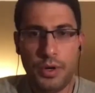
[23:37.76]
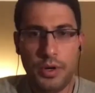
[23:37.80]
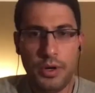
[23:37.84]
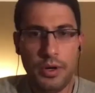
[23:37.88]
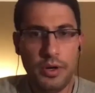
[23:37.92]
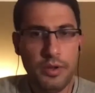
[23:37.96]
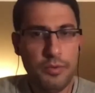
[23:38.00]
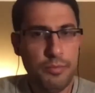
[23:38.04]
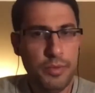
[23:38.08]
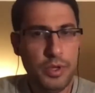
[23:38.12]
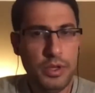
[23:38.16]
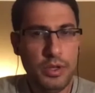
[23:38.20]

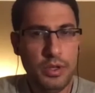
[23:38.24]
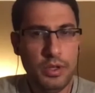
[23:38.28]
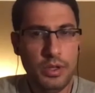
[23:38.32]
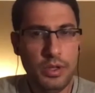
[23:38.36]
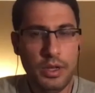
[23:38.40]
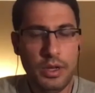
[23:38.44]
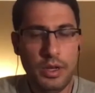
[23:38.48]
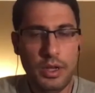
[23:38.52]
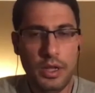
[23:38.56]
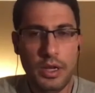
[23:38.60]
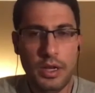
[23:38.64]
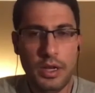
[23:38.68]
of me,
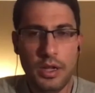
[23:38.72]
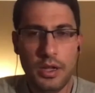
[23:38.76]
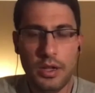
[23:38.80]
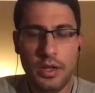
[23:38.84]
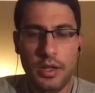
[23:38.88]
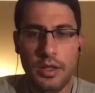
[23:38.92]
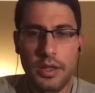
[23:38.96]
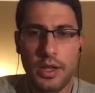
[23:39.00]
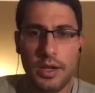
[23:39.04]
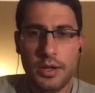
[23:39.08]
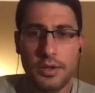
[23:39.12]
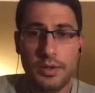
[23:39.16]

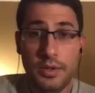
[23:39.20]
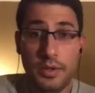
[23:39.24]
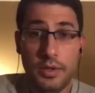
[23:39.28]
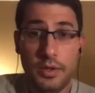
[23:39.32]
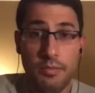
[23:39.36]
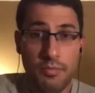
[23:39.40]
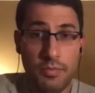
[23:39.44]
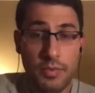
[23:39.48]
and actually